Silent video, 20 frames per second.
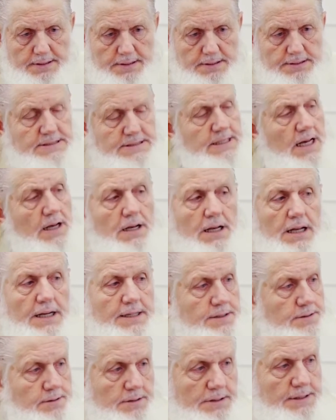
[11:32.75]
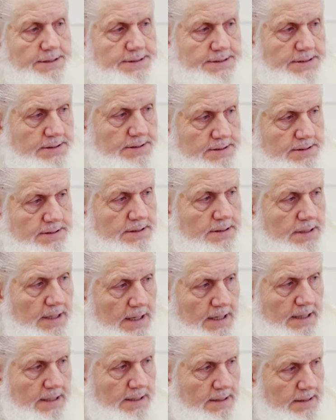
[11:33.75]
It sounded like you're listening to
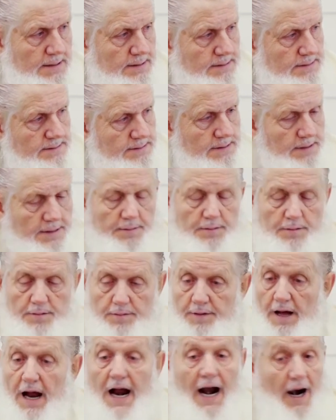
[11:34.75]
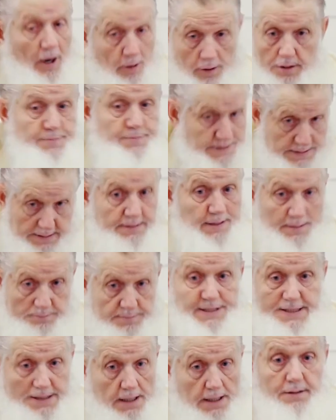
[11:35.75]
the Arabs
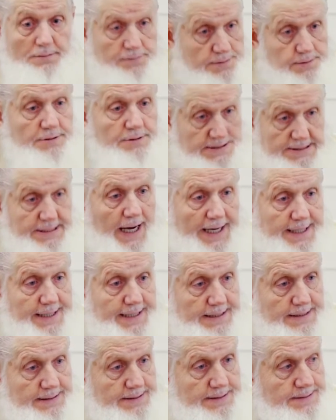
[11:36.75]
themselves reciting.